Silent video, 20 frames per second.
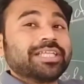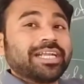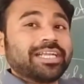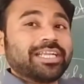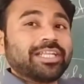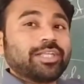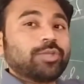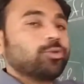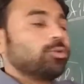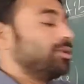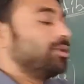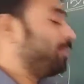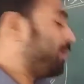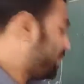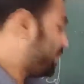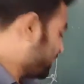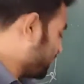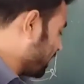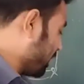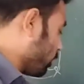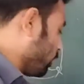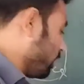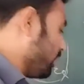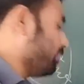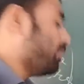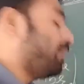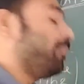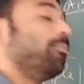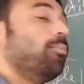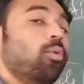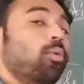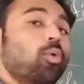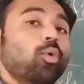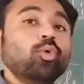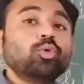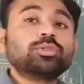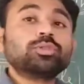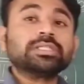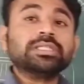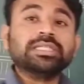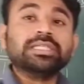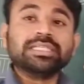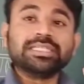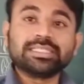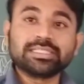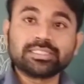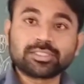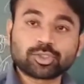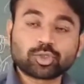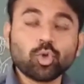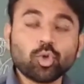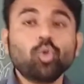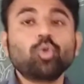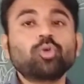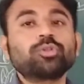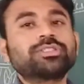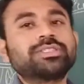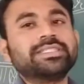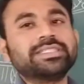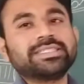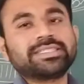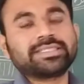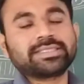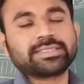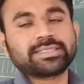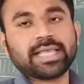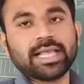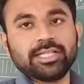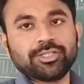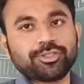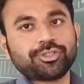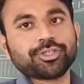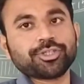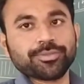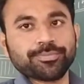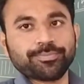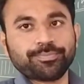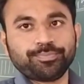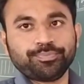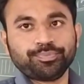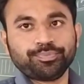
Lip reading: reticulum and sarcolemma both stores this calcium.